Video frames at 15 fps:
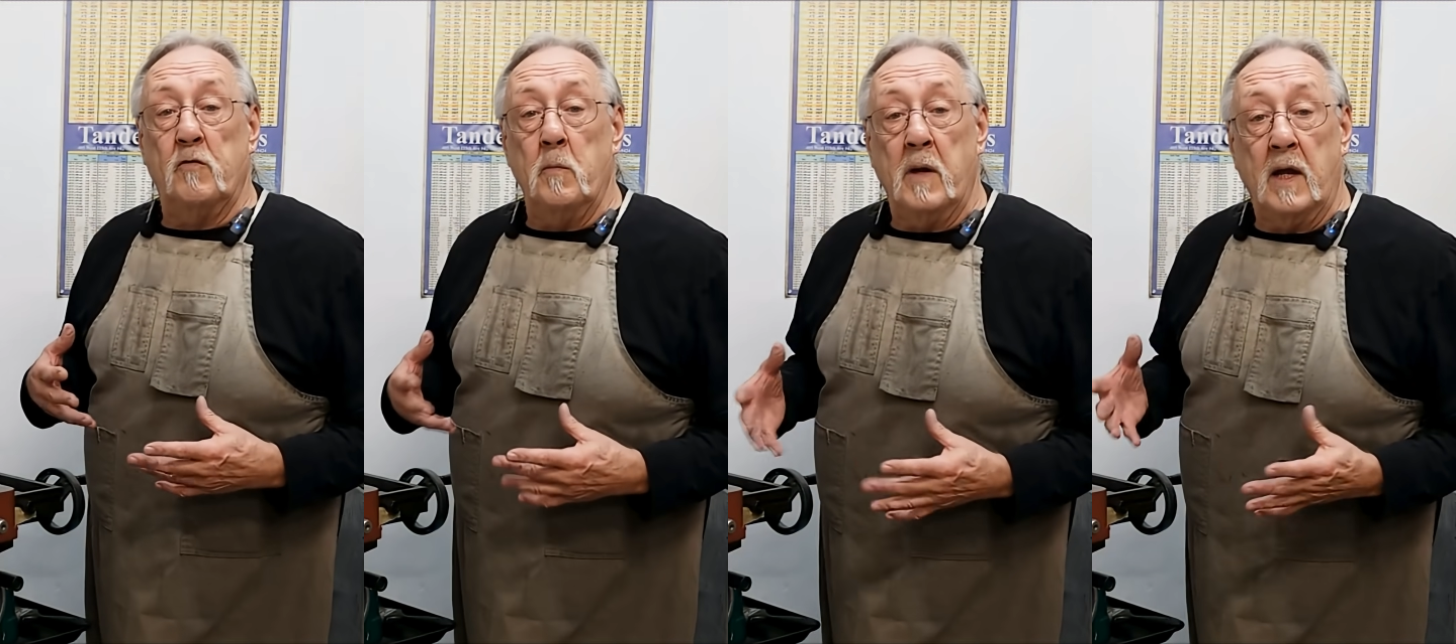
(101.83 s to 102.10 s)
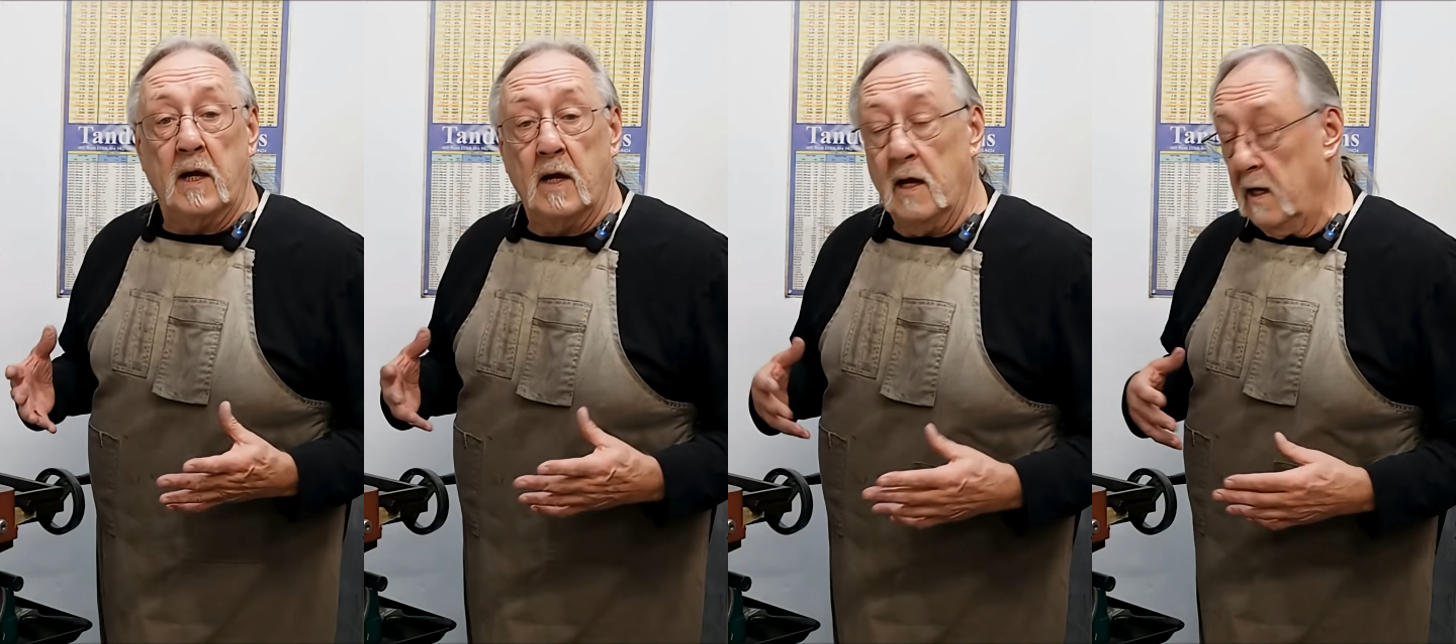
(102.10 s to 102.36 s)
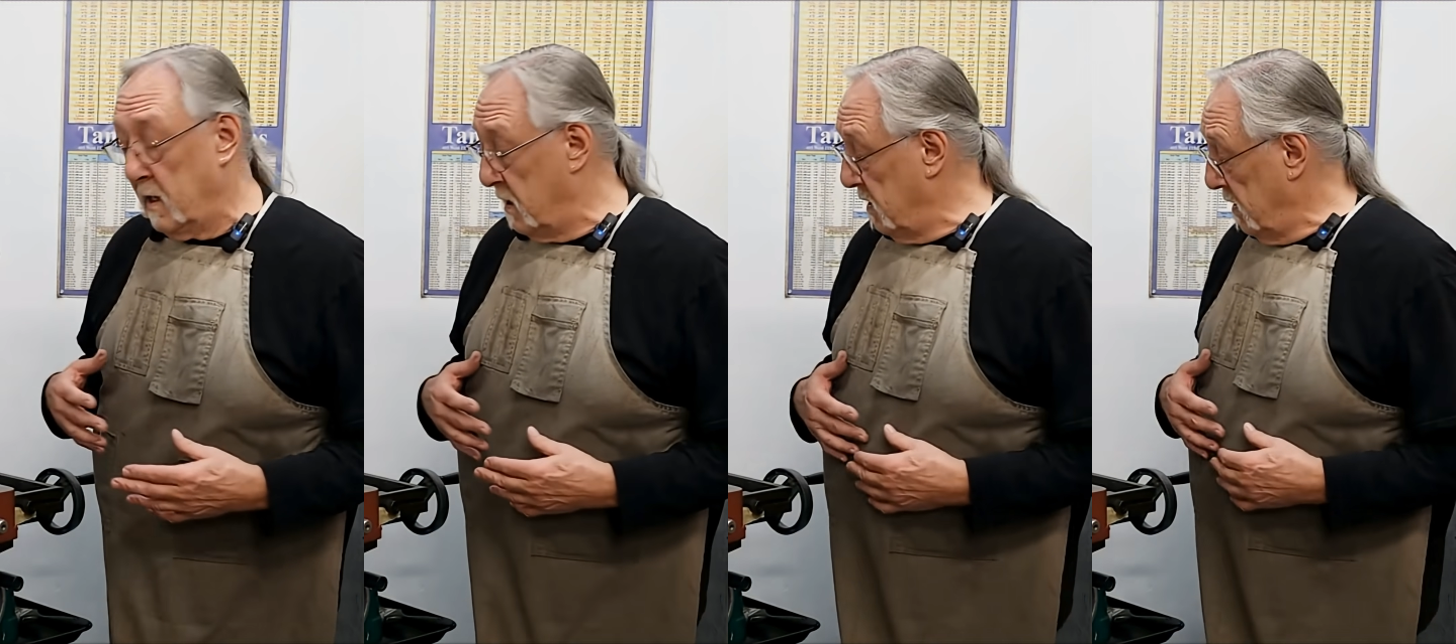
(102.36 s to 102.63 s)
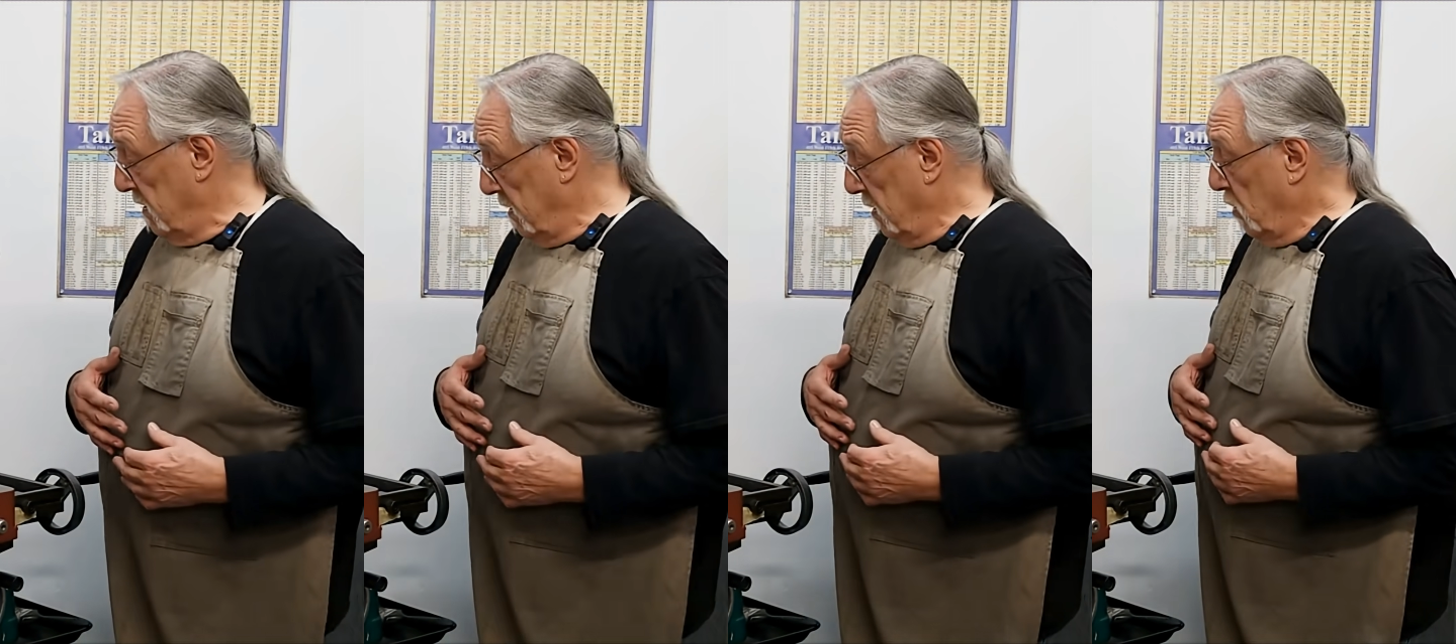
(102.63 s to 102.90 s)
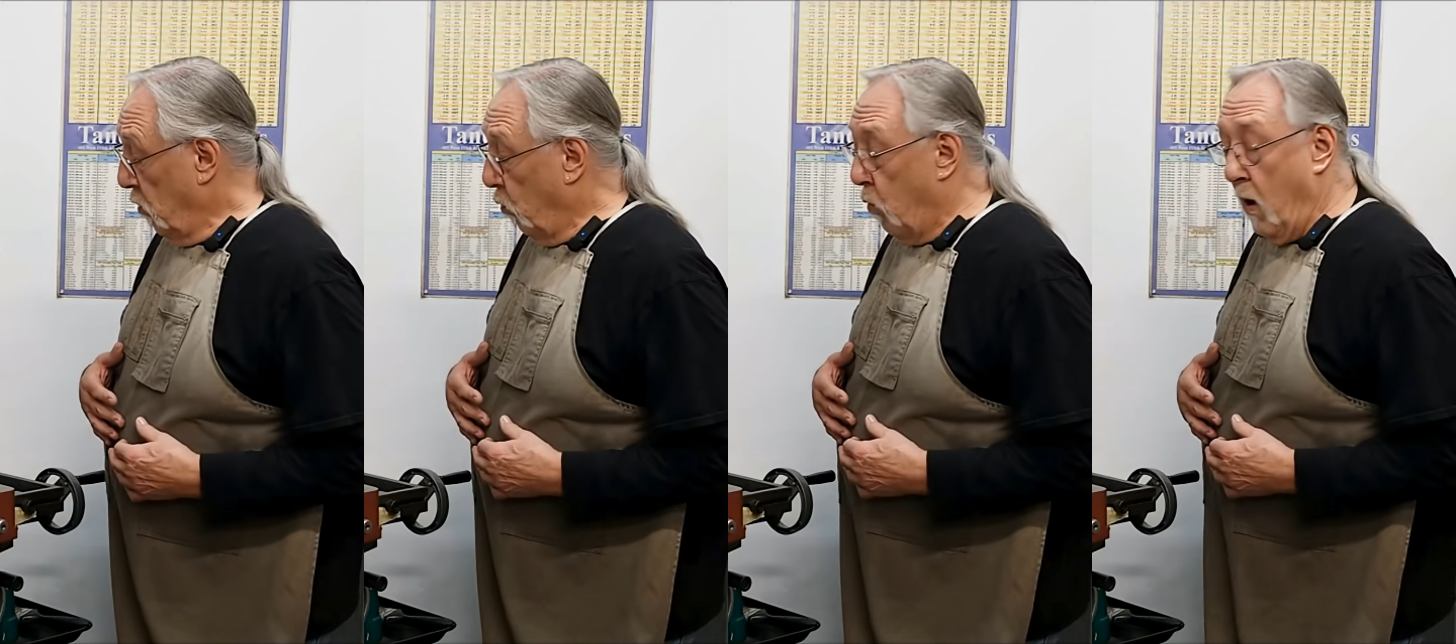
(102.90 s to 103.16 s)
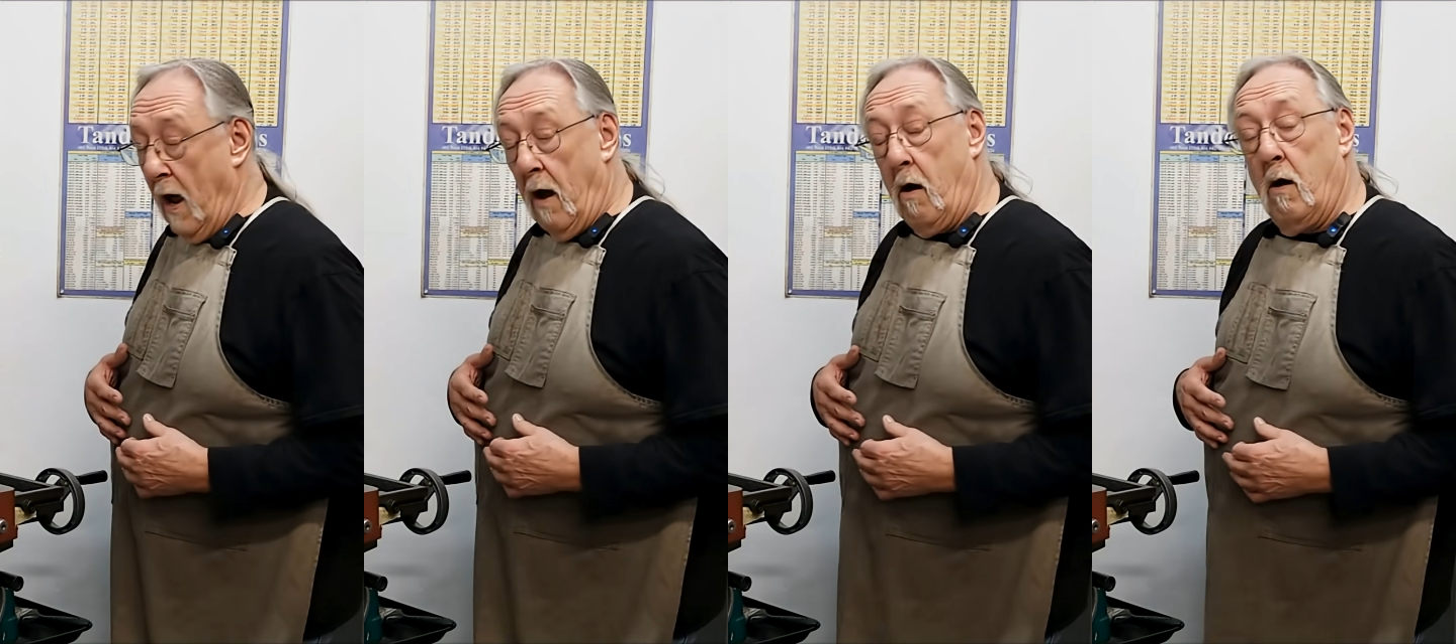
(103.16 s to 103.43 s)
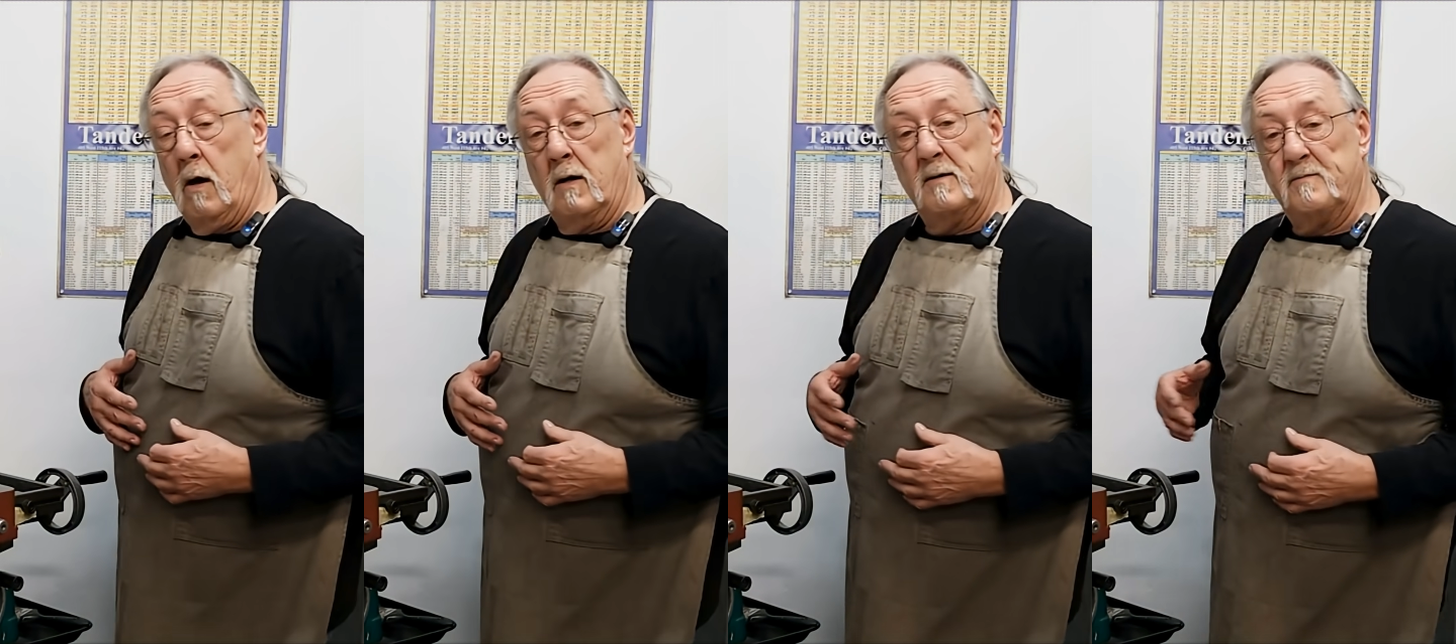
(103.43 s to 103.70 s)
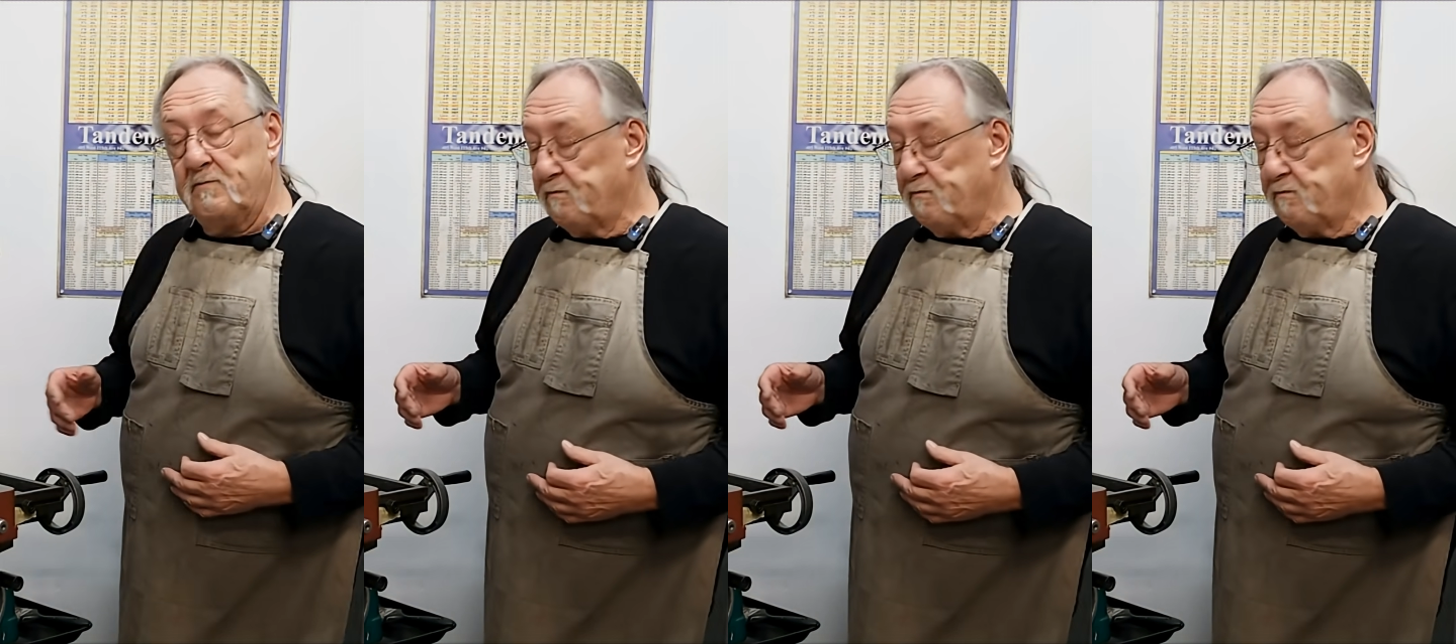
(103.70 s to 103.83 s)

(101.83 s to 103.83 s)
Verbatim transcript: me well.